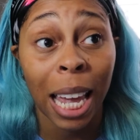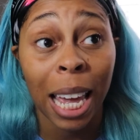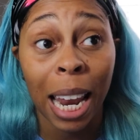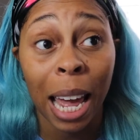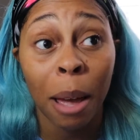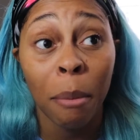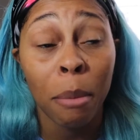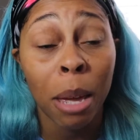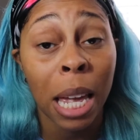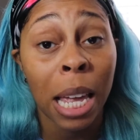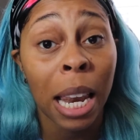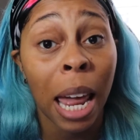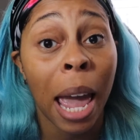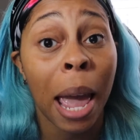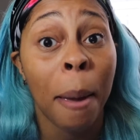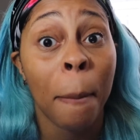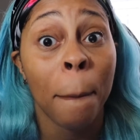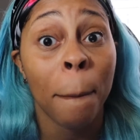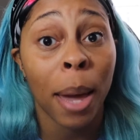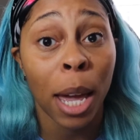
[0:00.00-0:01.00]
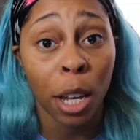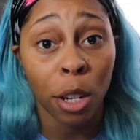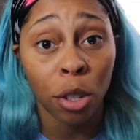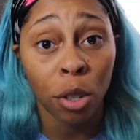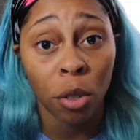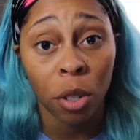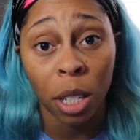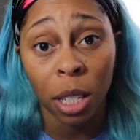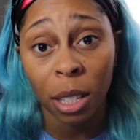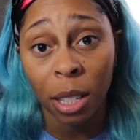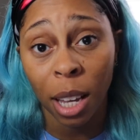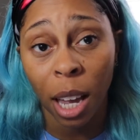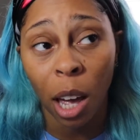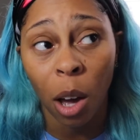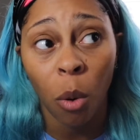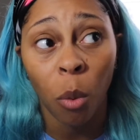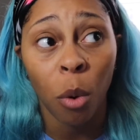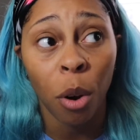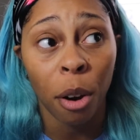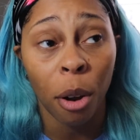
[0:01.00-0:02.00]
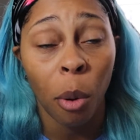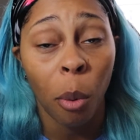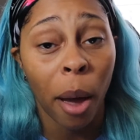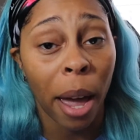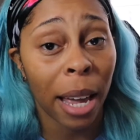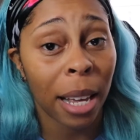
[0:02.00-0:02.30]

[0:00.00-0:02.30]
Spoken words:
and I mean a major discount, where a